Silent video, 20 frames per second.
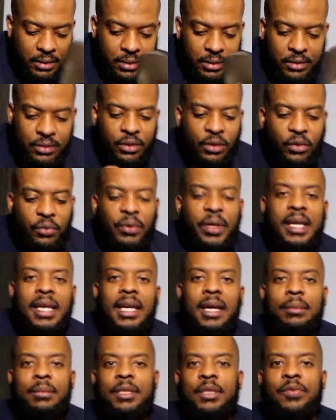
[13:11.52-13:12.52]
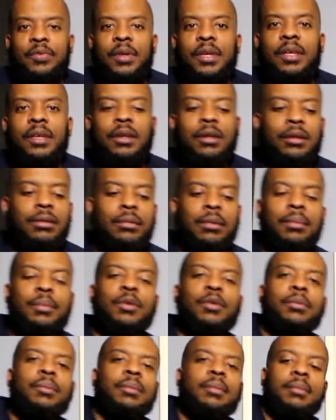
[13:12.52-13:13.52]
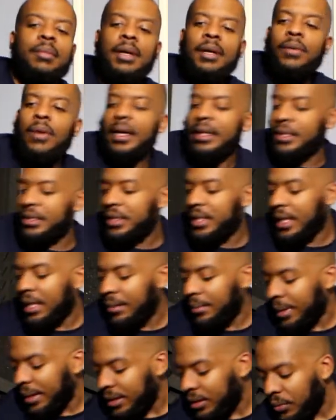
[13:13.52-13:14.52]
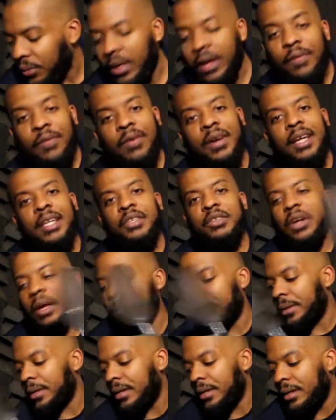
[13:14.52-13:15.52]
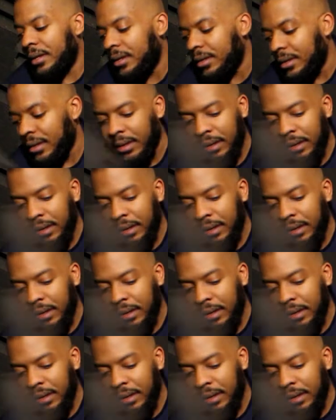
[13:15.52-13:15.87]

So to recap this video, let me move my wife's jam out the way before I drop it in